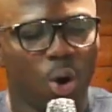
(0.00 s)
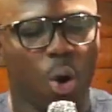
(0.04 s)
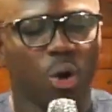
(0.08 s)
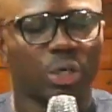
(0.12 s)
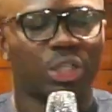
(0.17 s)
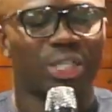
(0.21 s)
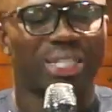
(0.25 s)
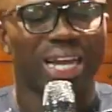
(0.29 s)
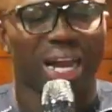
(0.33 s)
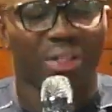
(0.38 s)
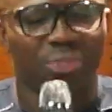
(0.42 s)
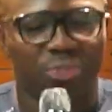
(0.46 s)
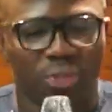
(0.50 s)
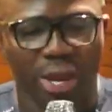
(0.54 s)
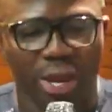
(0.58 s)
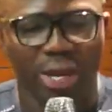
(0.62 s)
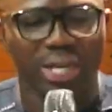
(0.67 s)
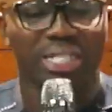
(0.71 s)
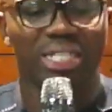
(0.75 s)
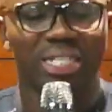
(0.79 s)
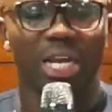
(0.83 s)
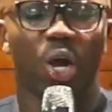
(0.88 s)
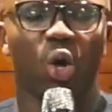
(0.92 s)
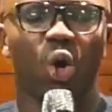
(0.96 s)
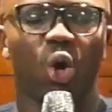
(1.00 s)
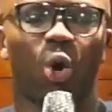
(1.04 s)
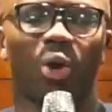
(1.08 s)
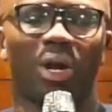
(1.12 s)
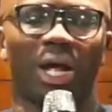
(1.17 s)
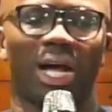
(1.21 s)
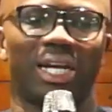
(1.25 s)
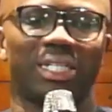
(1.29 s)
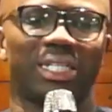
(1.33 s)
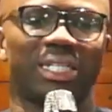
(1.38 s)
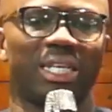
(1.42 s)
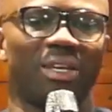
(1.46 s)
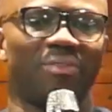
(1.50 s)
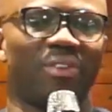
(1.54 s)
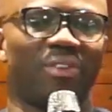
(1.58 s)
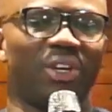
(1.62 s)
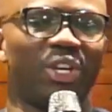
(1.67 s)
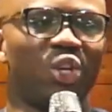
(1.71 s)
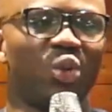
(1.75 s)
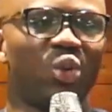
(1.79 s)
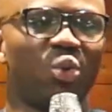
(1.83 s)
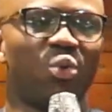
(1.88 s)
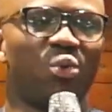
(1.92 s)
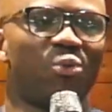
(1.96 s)
the things that God has given
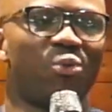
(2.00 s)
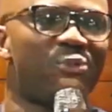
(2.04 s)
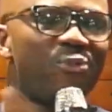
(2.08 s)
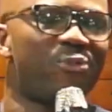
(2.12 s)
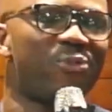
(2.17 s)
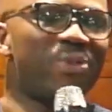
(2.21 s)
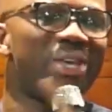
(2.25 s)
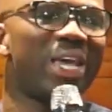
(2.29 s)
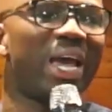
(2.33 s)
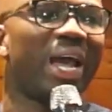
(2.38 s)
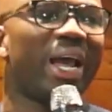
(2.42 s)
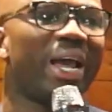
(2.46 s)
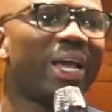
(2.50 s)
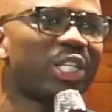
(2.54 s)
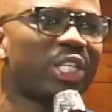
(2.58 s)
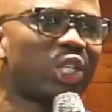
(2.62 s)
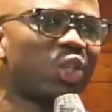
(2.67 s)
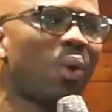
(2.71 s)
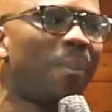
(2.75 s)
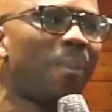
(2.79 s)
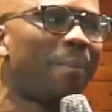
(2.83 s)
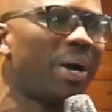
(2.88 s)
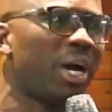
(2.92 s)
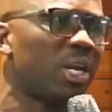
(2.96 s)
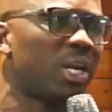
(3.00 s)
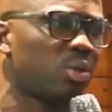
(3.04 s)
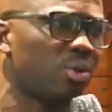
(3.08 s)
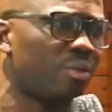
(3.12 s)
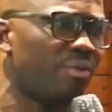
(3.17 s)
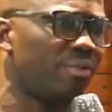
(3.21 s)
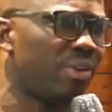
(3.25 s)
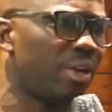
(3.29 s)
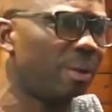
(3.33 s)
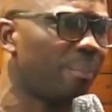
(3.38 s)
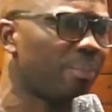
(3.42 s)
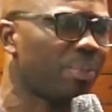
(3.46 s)
you, fear is not part of them.